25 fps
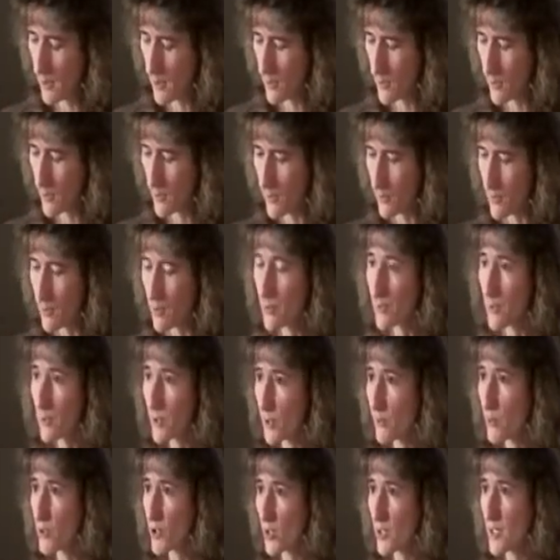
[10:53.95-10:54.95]
So
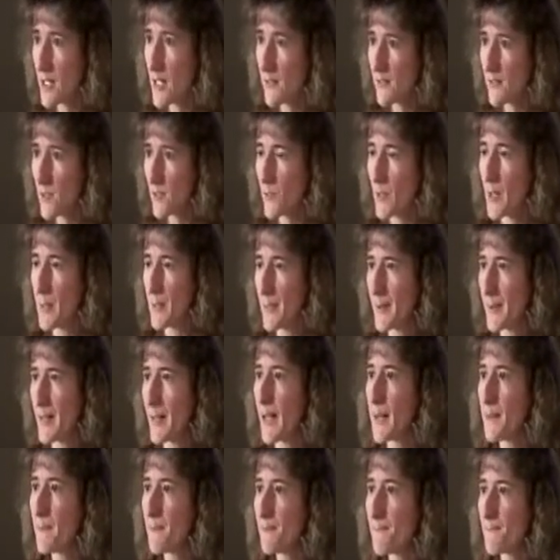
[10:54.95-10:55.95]
you would just have to bump it
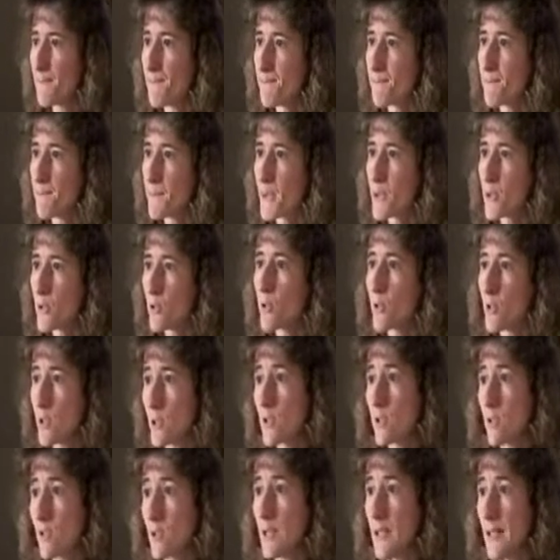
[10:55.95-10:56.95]
up, but you could
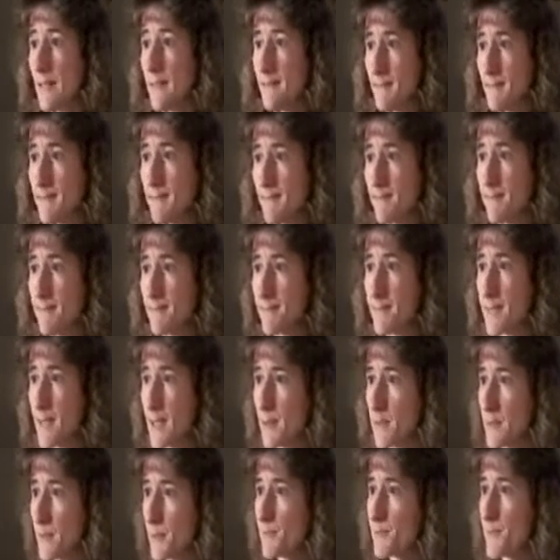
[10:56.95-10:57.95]
still get
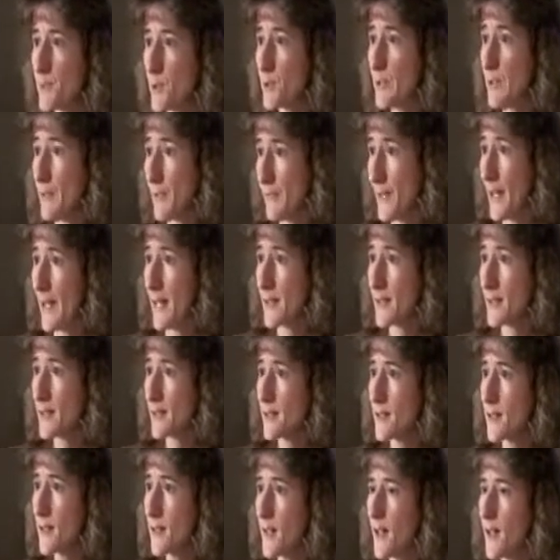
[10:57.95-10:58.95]
some good effects.
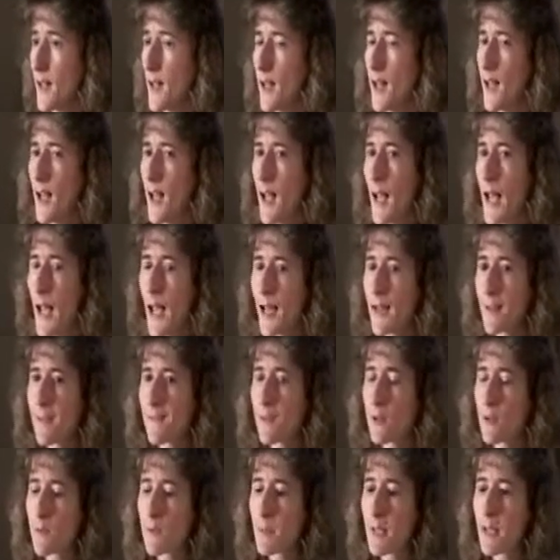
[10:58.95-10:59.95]
And
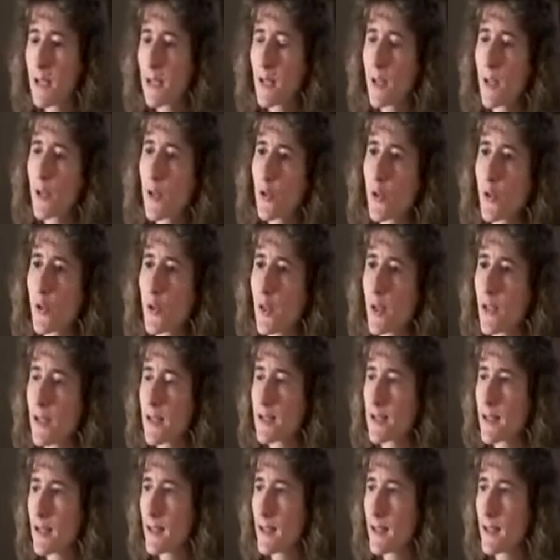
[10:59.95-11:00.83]
for many other things,